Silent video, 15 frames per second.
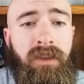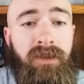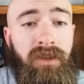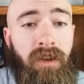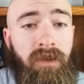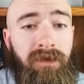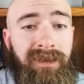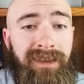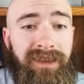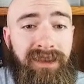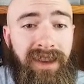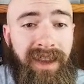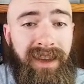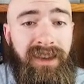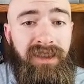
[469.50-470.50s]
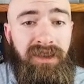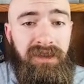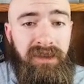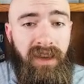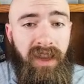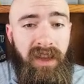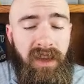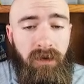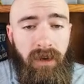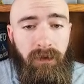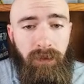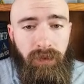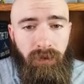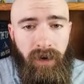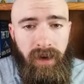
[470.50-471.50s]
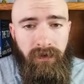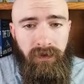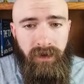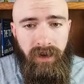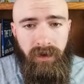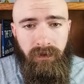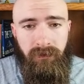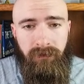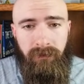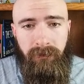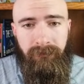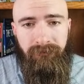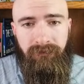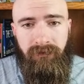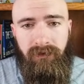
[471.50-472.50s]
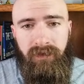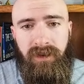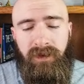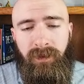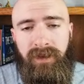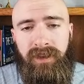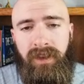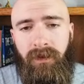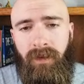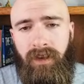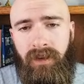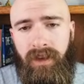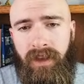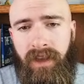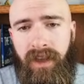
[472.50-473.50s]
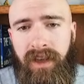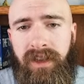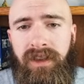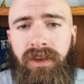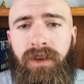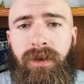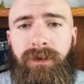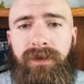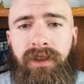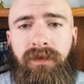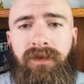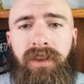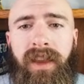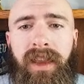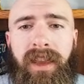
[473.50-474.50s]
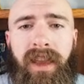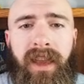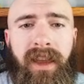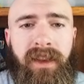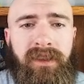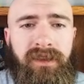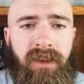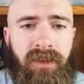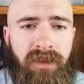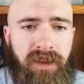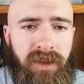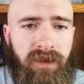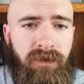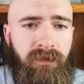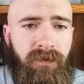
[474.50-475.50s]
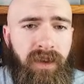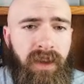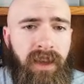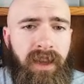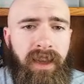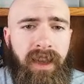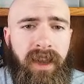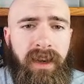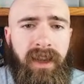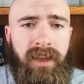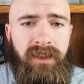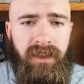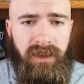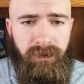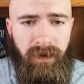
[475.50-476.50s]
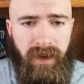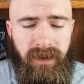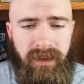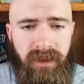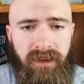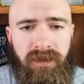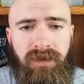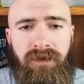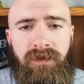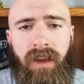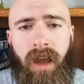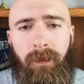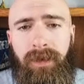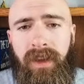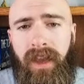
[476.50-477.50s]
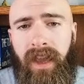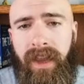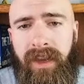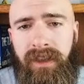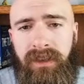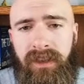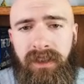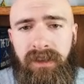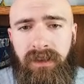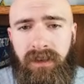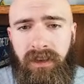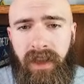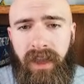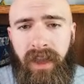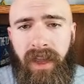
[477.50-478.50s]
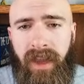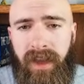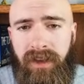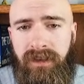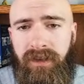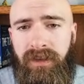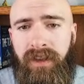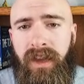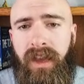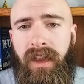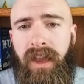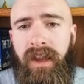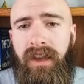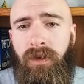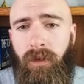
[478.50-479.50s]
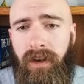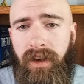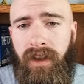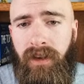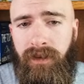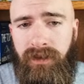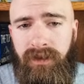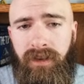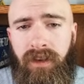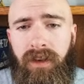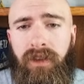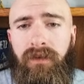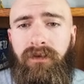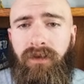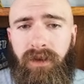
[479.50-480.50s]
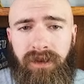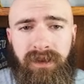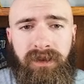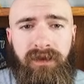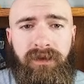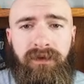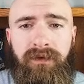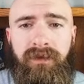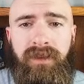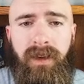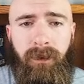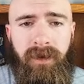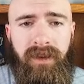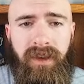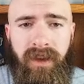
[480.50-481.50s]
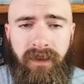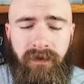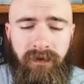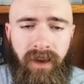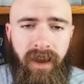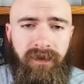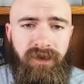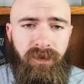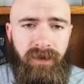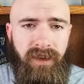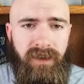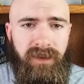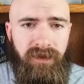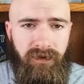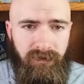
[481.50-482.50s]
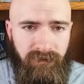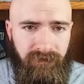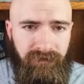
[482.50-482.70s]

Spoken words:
Don't let just anyone pray for you, specifically in terms of laying hands on you. And as expected, do not be hasty to lay hands on anyone else. 1 Timothy 5:22.